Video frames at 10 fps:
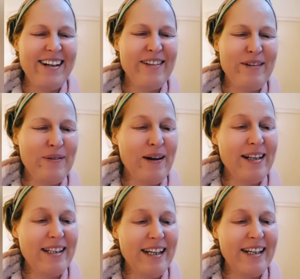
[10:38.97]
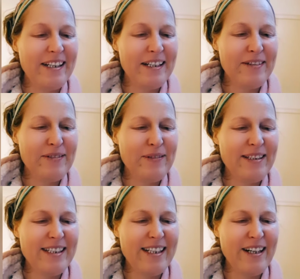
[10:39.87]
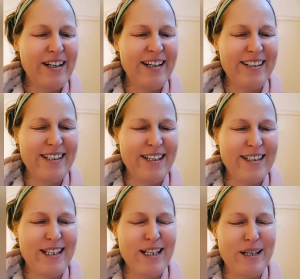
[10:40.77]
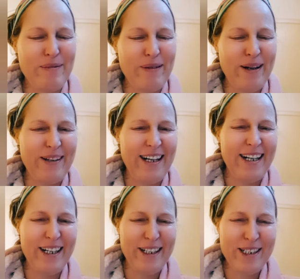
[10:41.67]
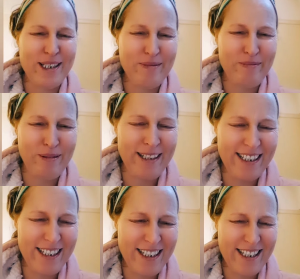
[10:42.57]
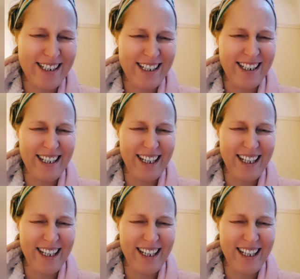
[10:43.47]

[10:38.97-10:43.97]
Oh, can I rewind that? When she goes, she says about her husband.